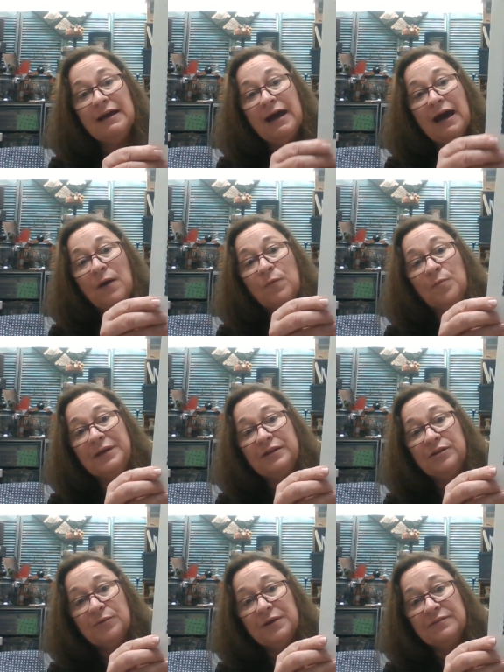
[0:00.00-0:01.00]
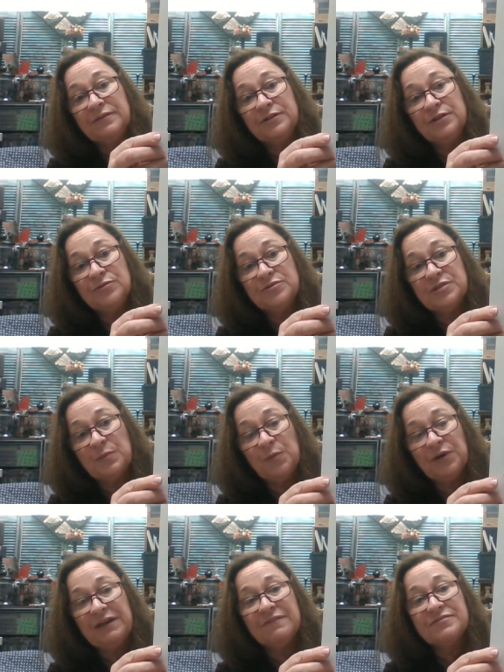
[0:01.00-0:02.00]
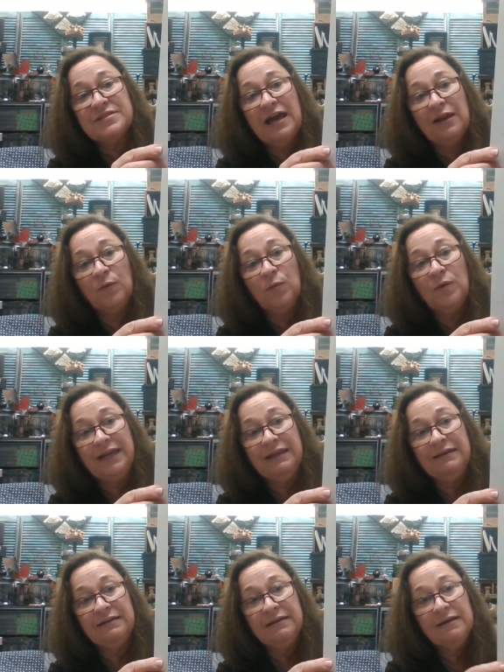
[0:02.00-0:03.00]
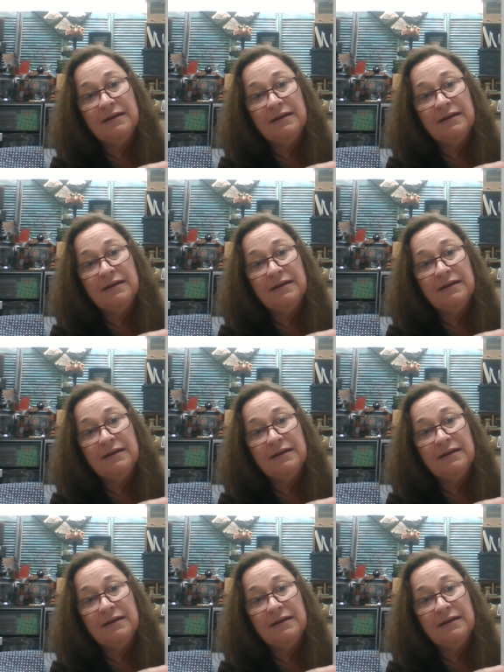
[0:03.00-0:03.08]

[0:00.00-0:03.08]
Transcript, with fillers: I will be doing the new Simple Gifts Halloween.